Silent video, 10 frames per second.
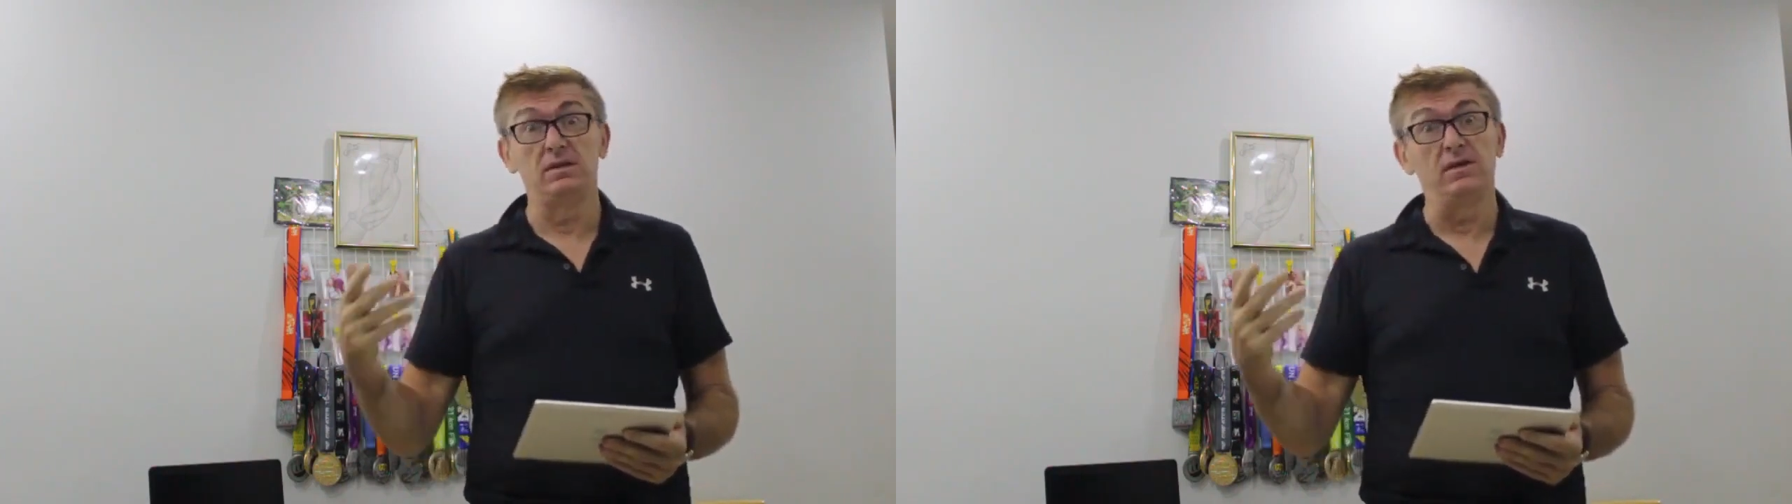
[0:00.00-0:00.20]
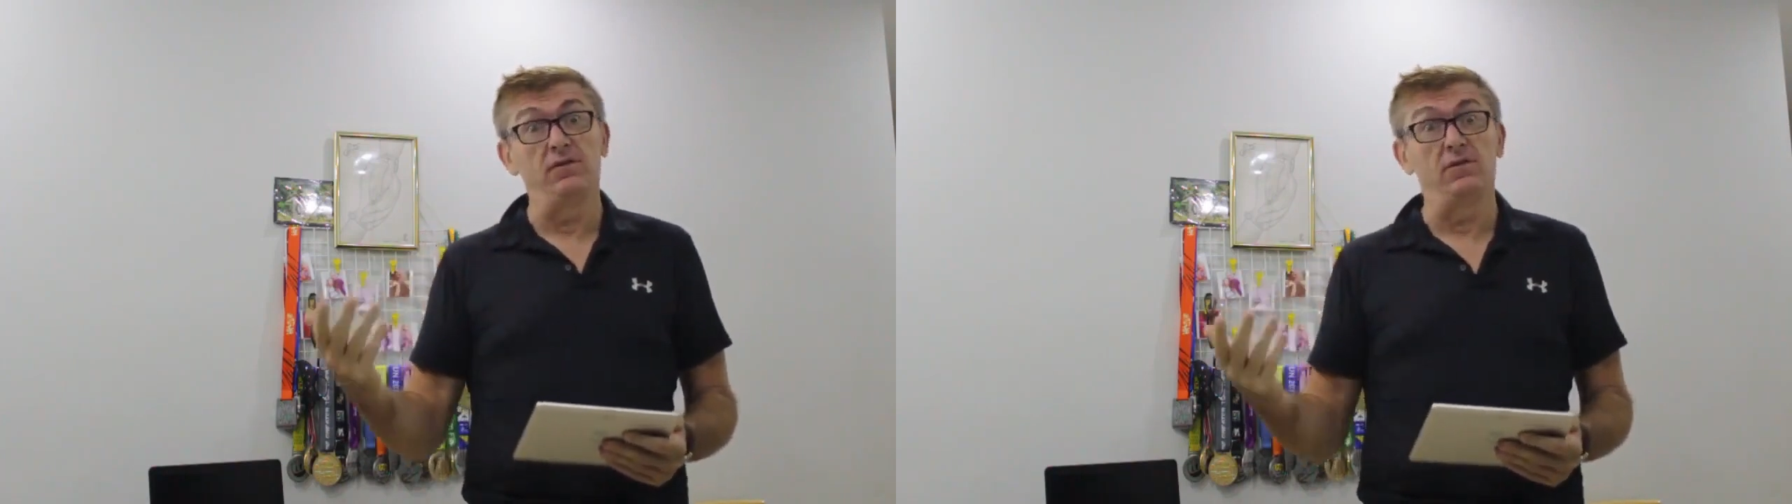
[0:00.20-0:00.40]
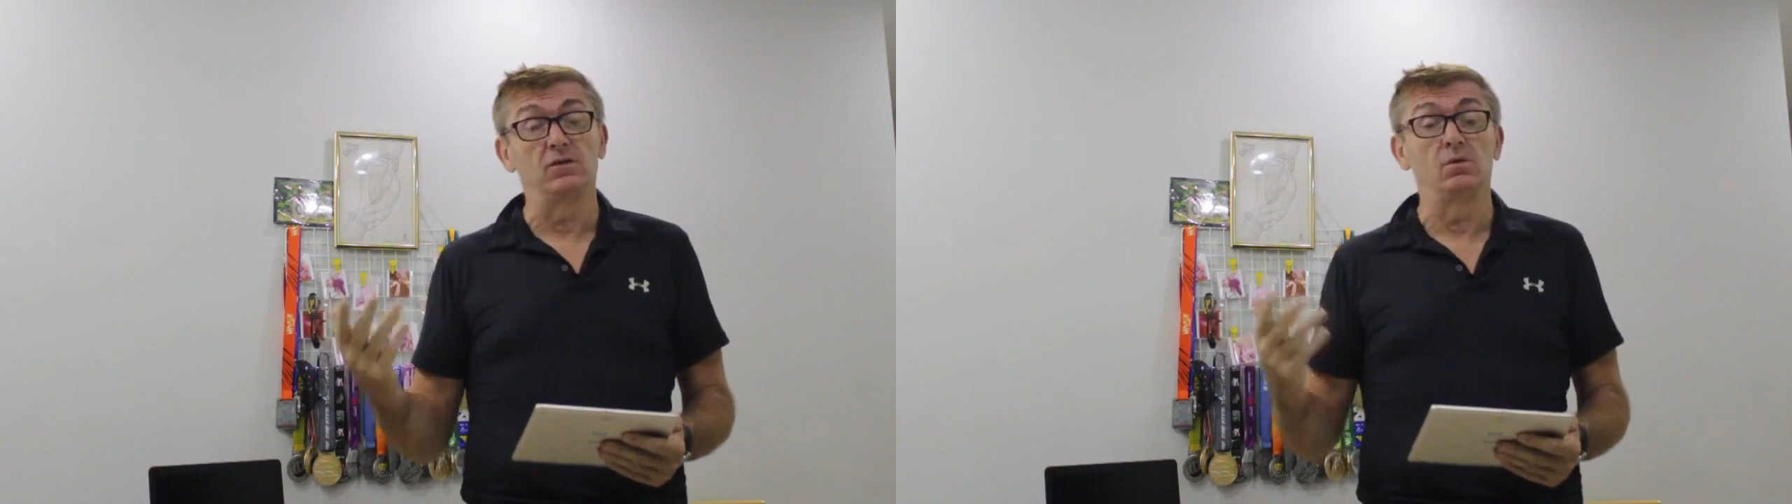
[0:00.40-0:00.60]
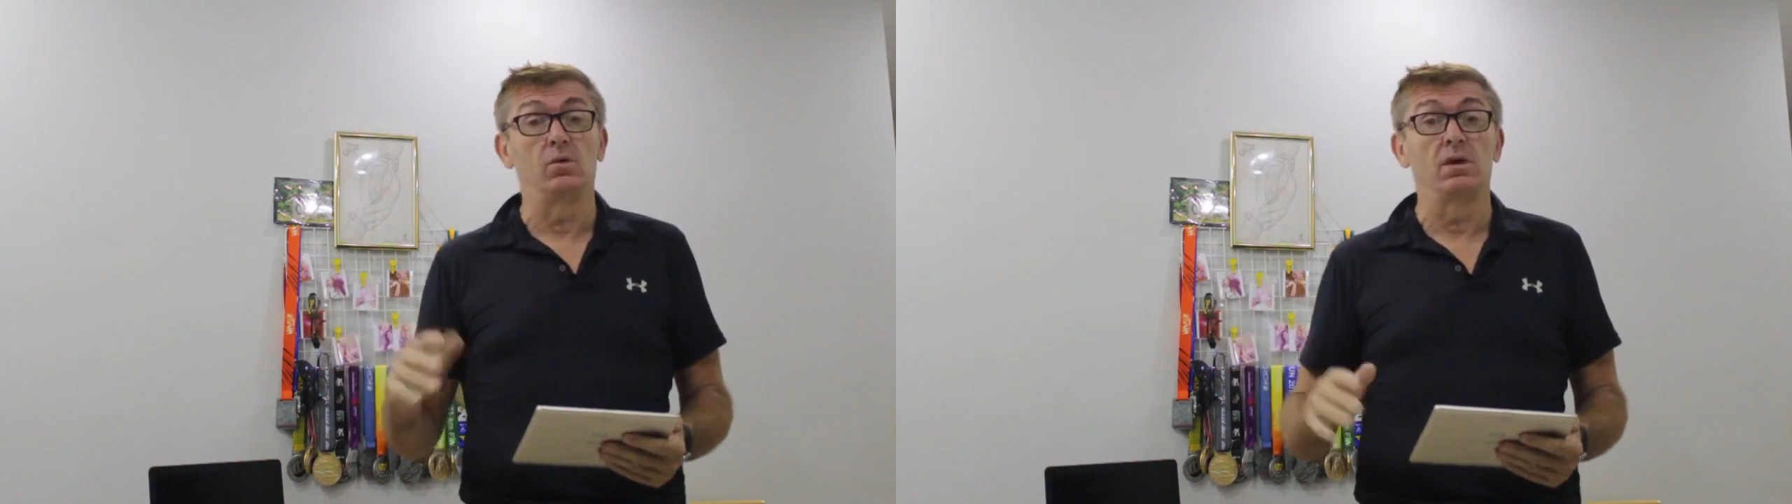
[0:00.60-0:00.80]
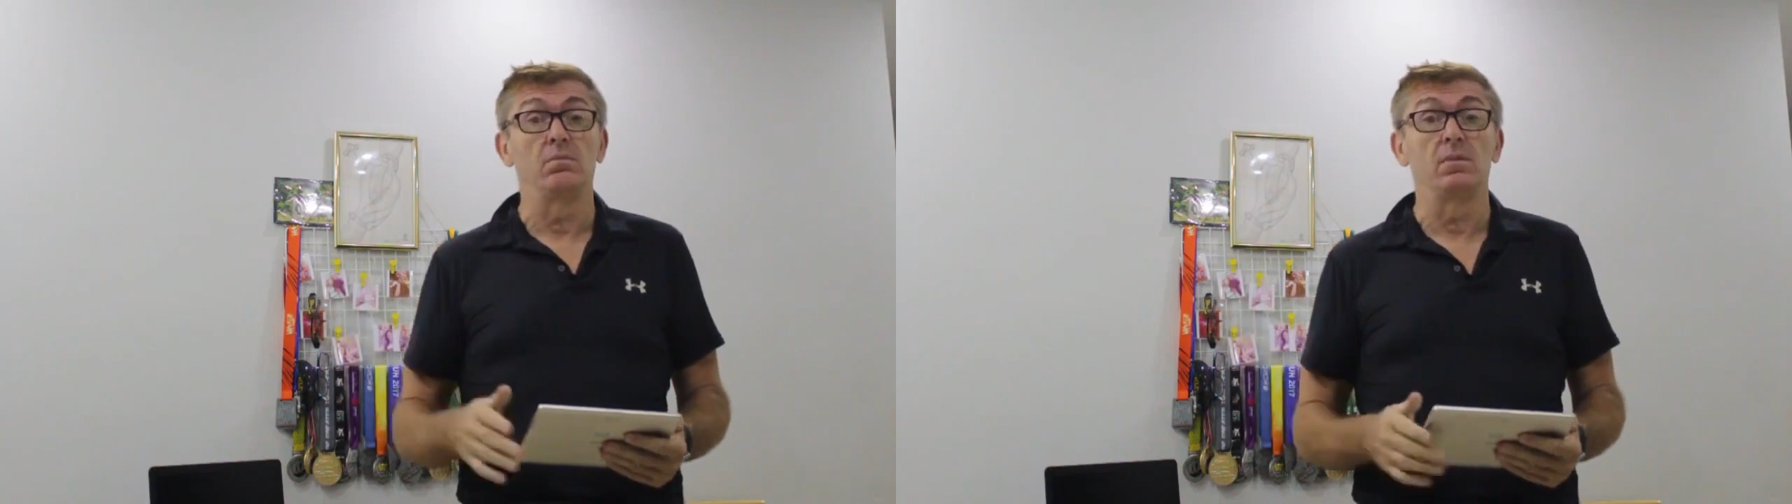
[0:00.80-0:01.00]
different to
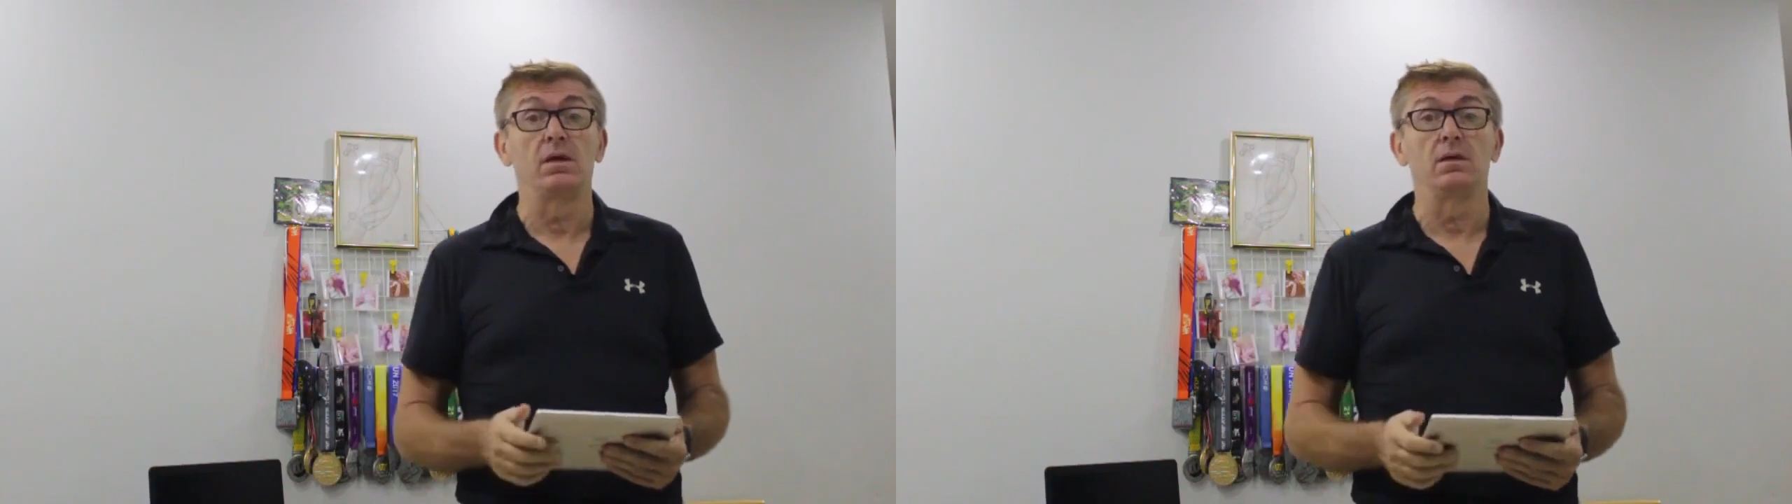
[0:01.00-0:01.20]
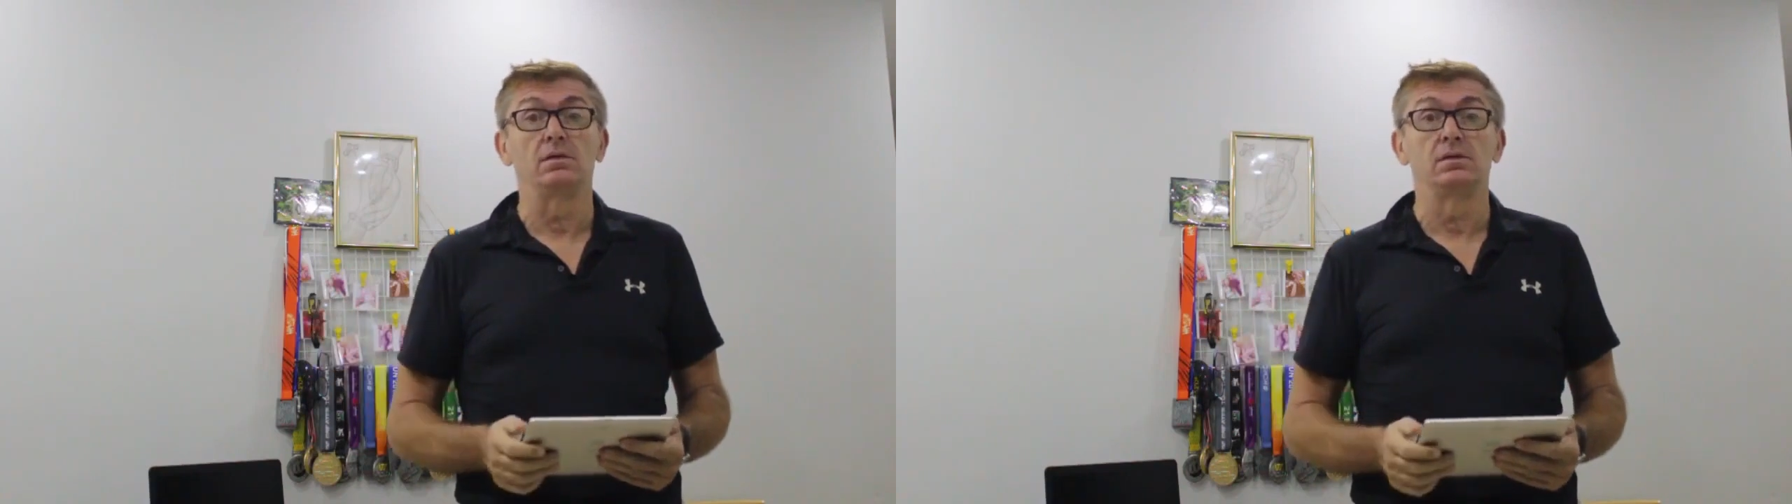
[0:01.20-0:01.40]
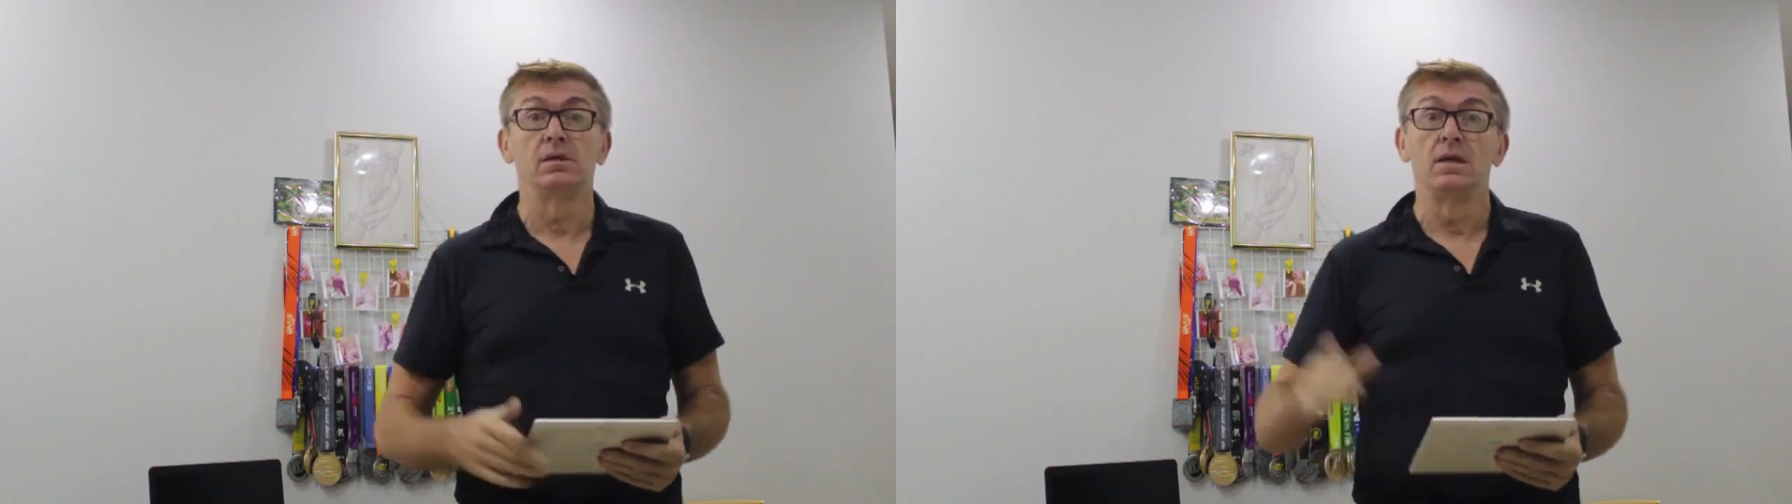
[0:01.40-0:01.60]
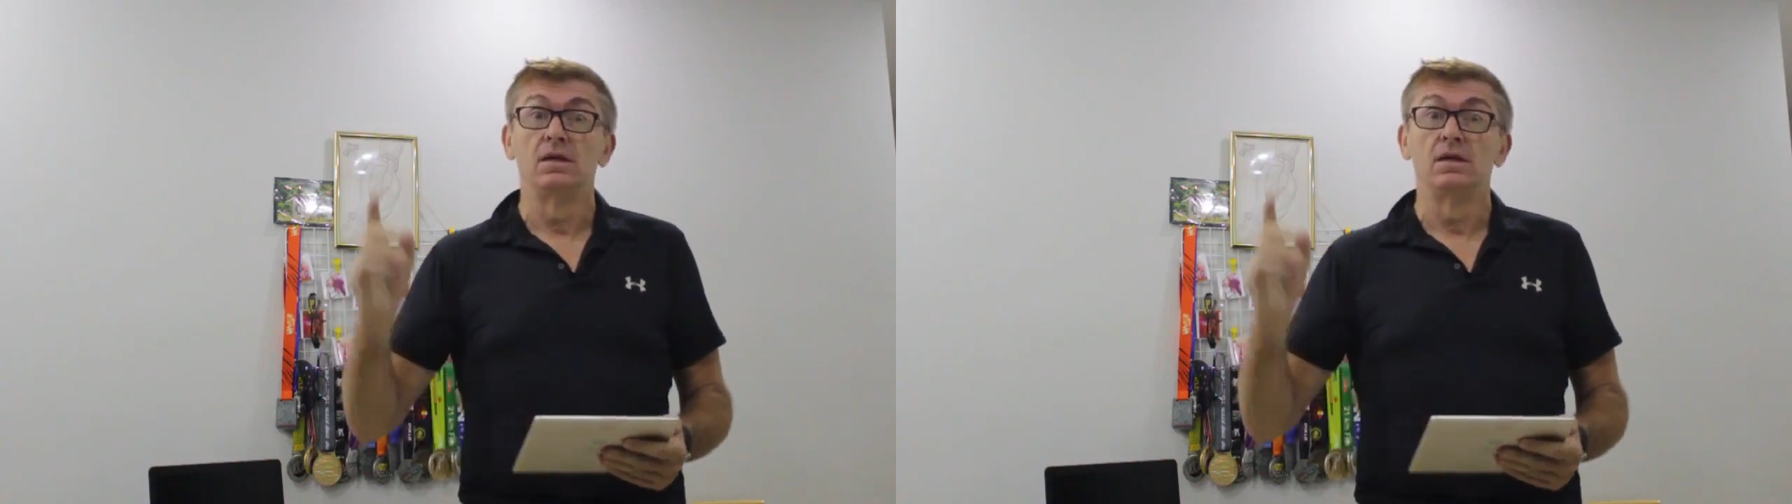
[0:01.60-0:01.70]
what it means.